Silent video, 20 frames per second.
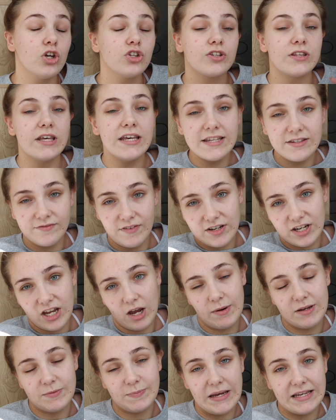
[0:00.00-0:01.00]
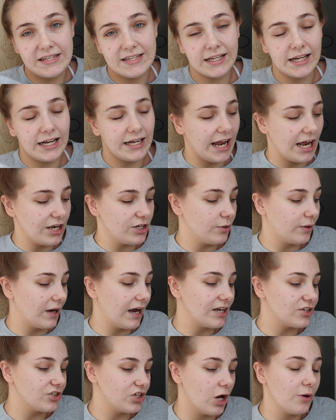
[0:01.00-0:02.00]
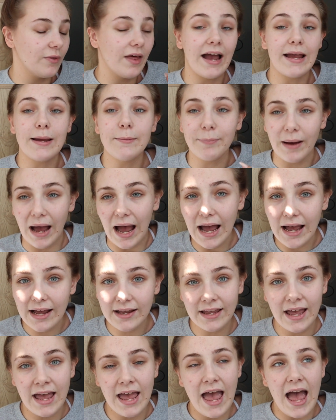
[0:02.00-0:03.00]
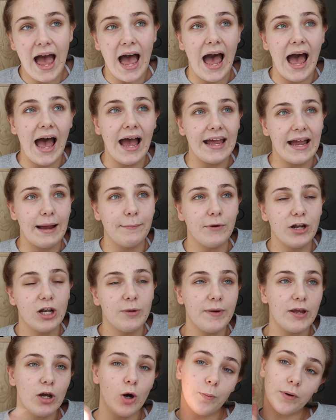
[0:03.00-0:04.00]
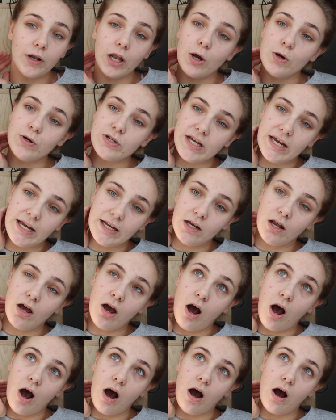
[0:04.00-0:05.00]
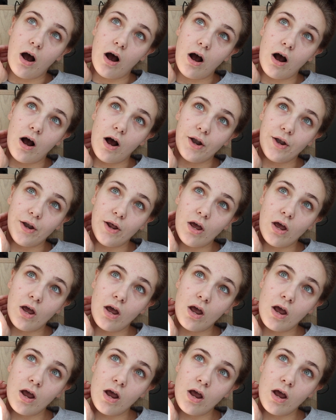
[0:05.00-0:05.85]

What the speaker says: this video is basically letting you guys know that I am back. I am going to be uploading on,